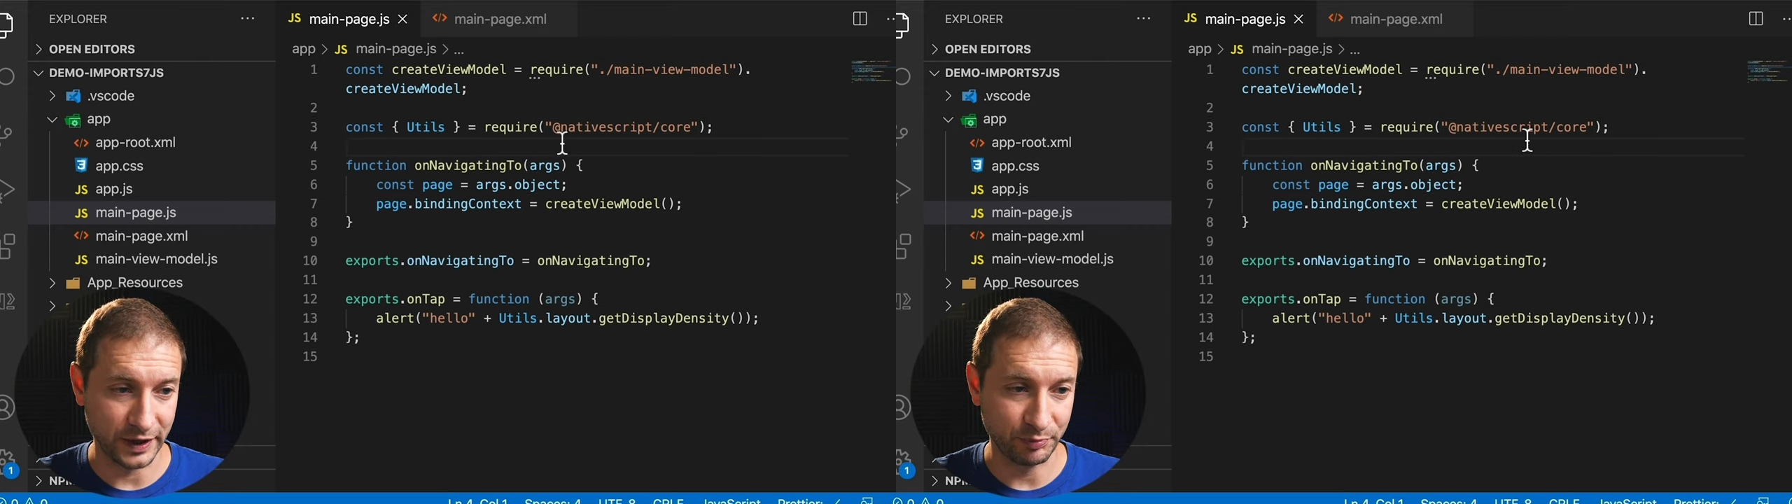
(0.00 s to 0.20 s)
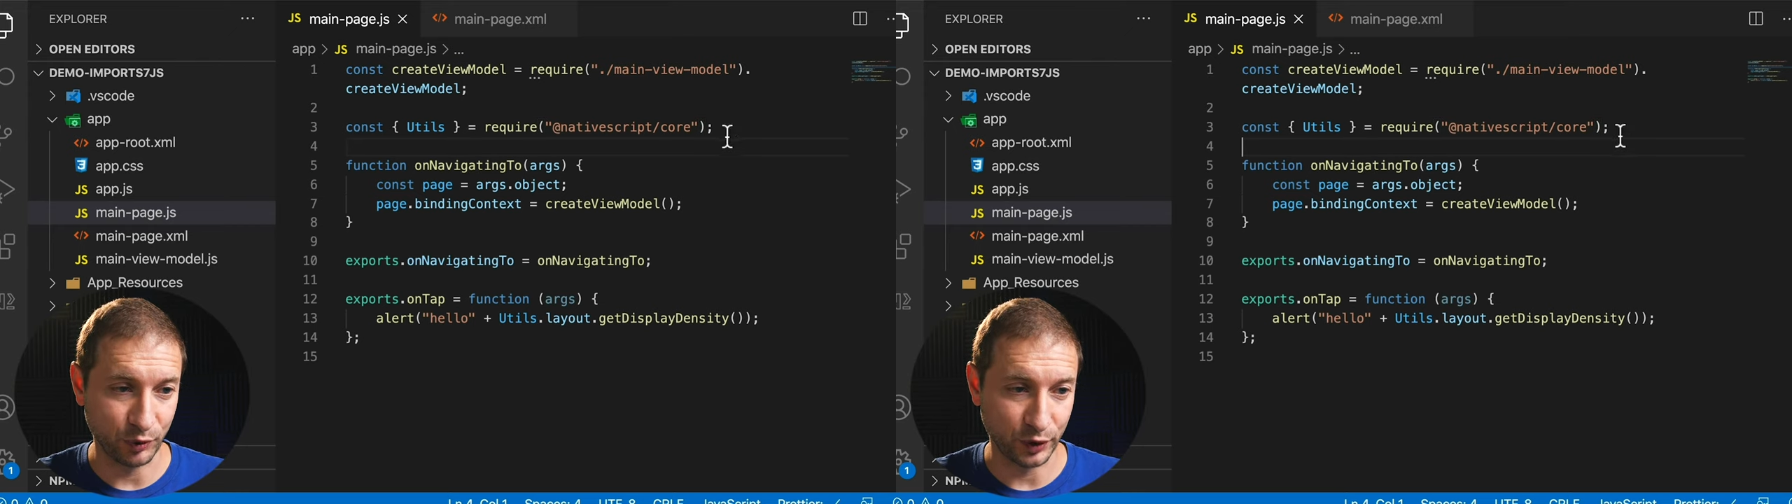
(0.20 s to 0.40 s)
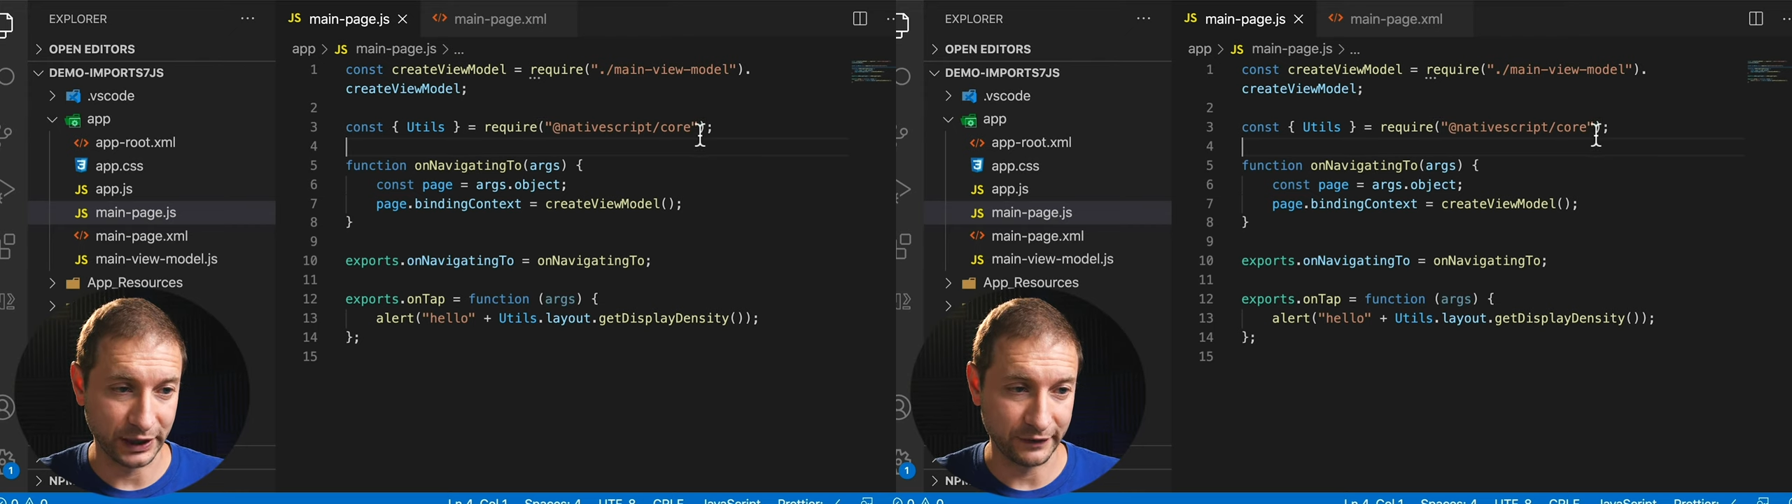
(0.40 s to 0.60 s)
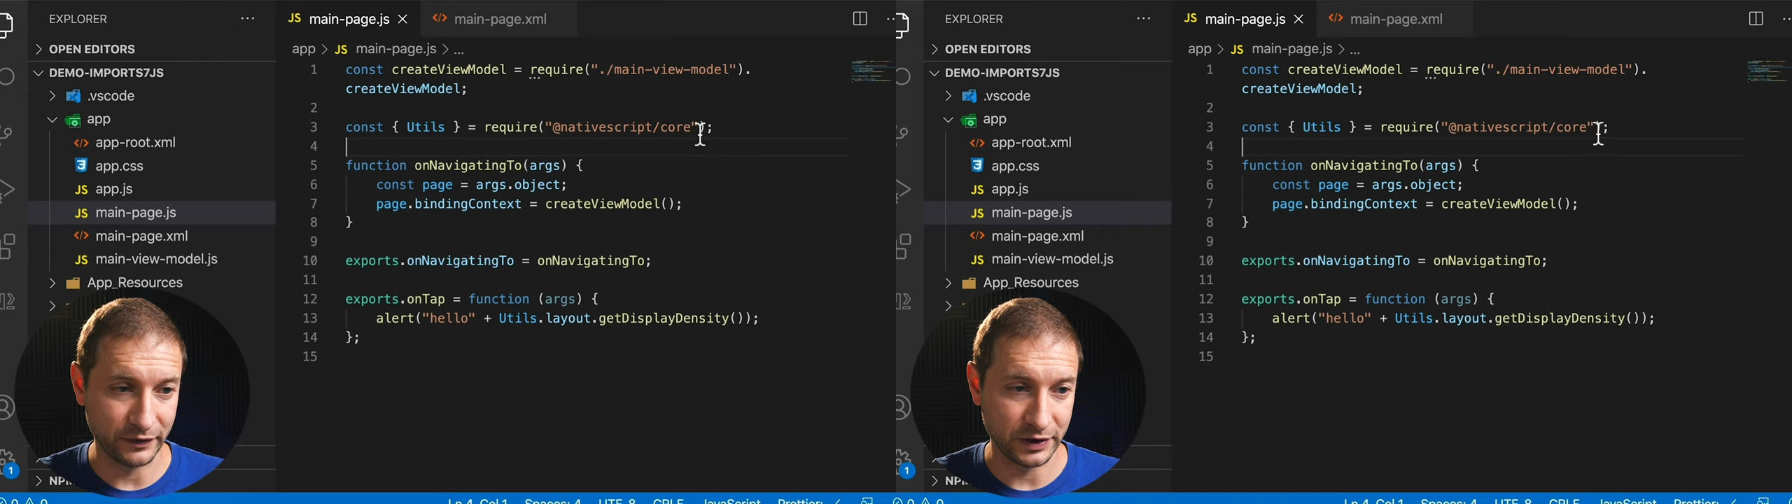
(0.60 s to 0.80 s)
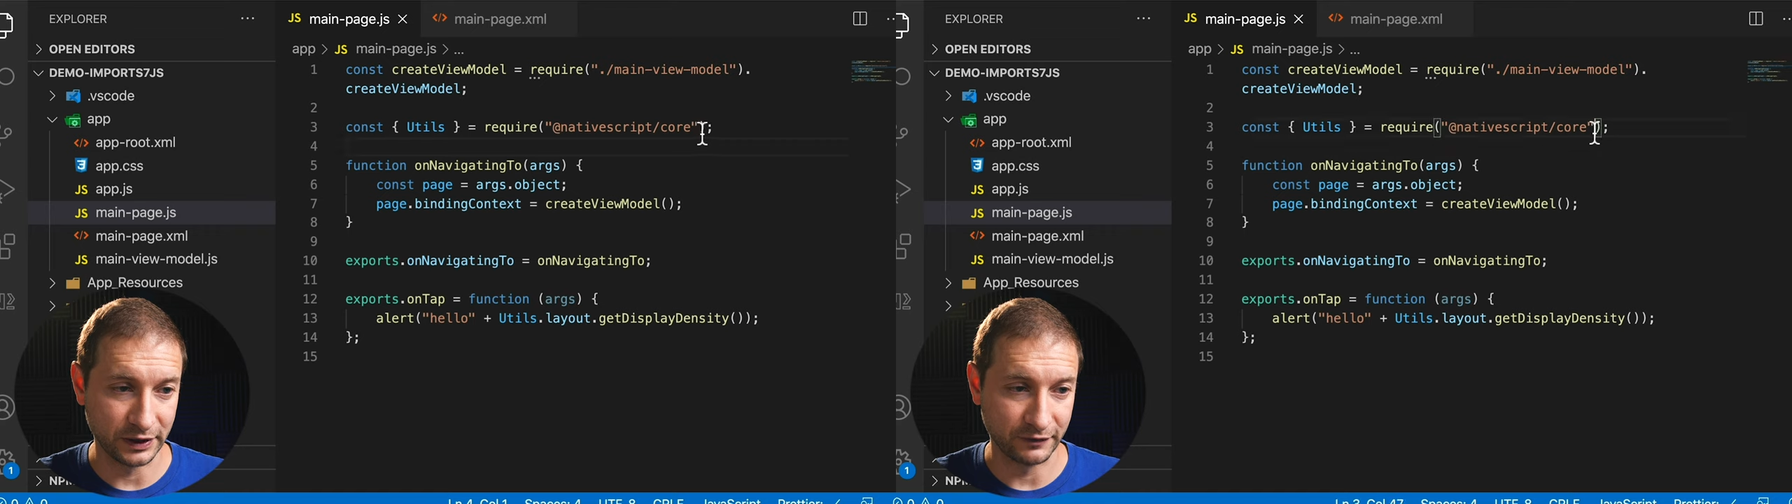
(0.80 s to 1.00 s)
importing
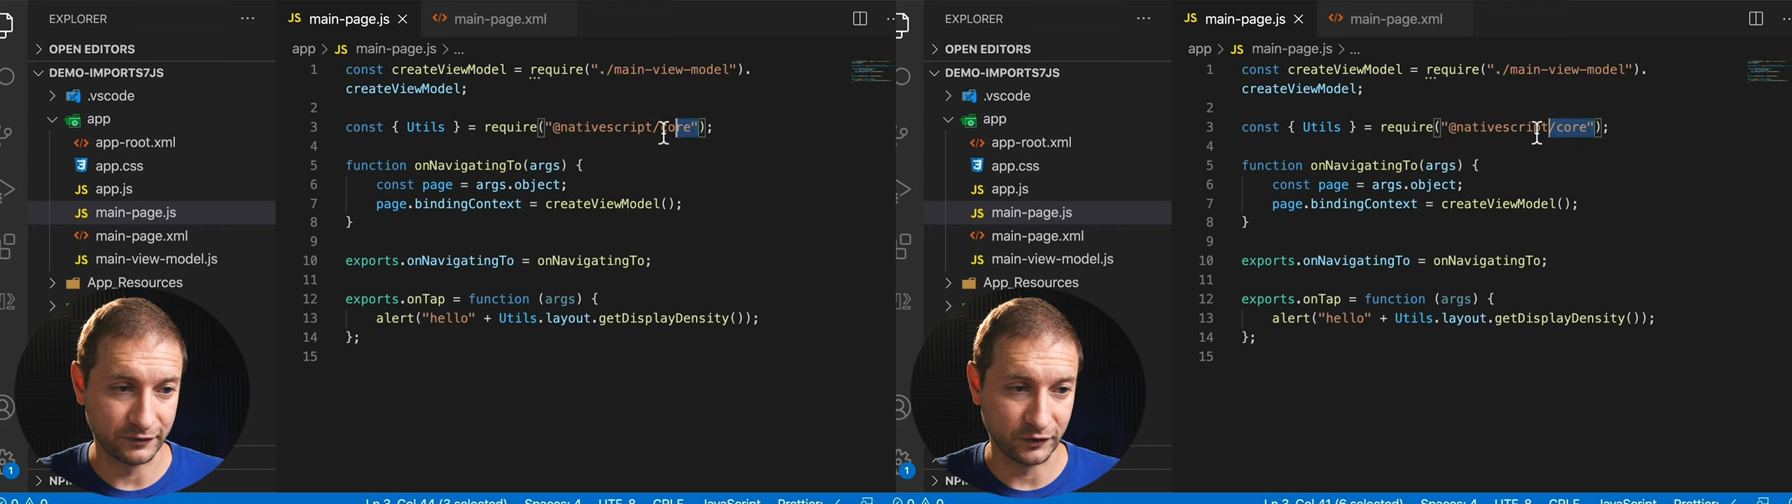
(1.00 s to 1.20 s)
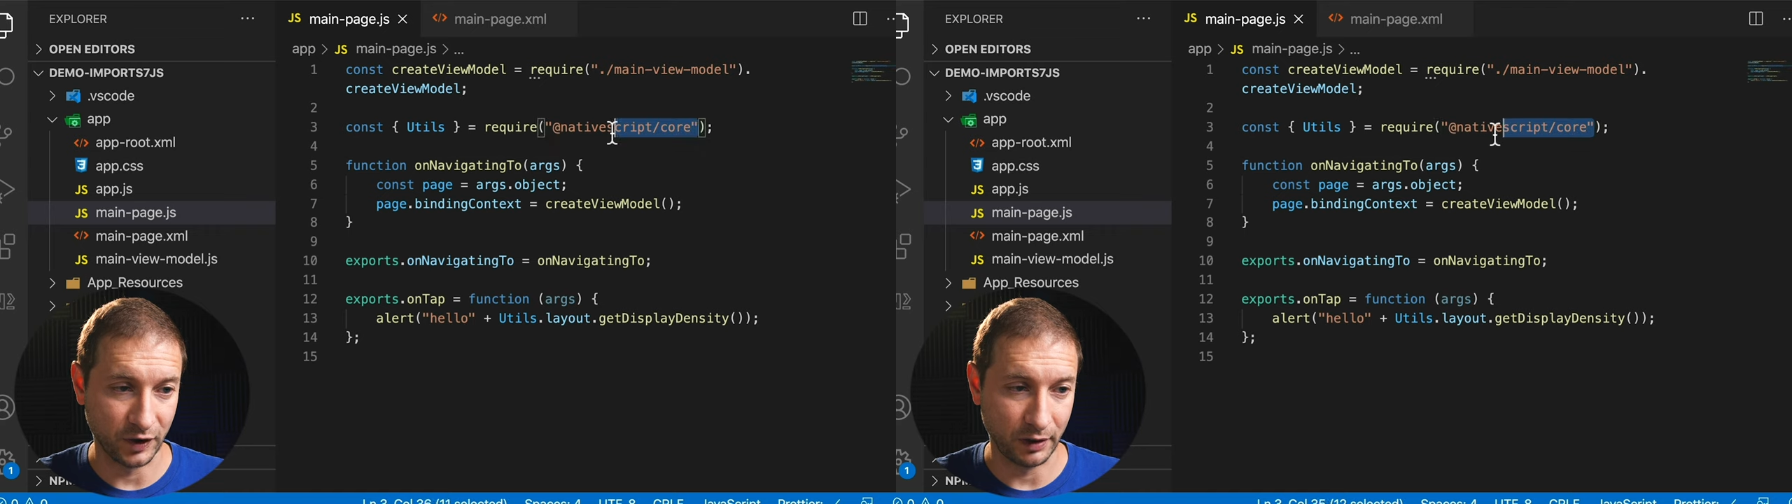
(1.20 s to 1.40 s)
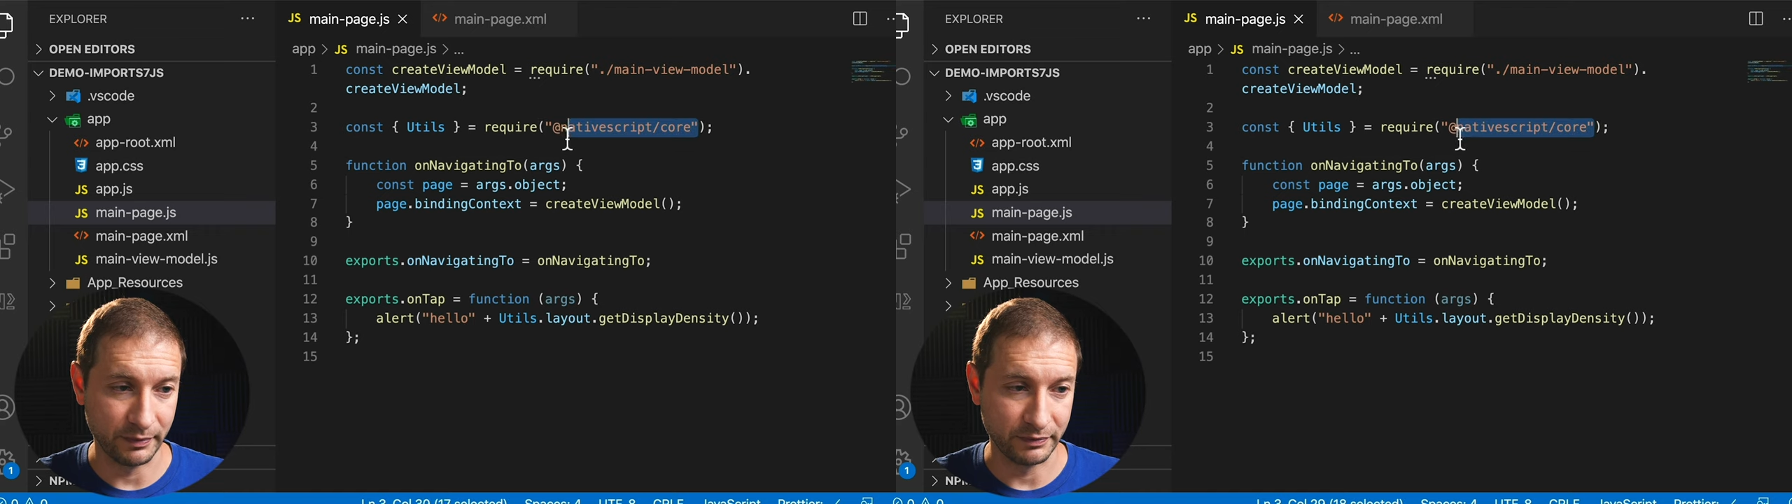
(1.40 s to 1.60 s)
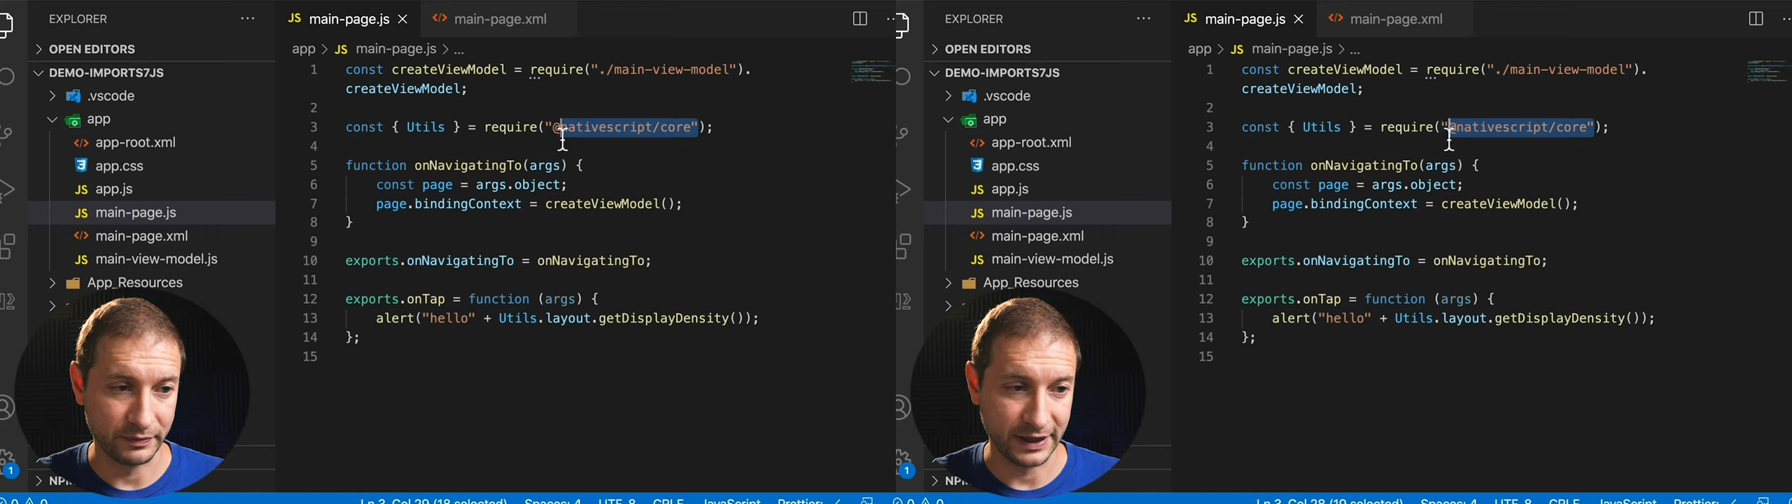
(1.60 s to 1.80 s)
everything from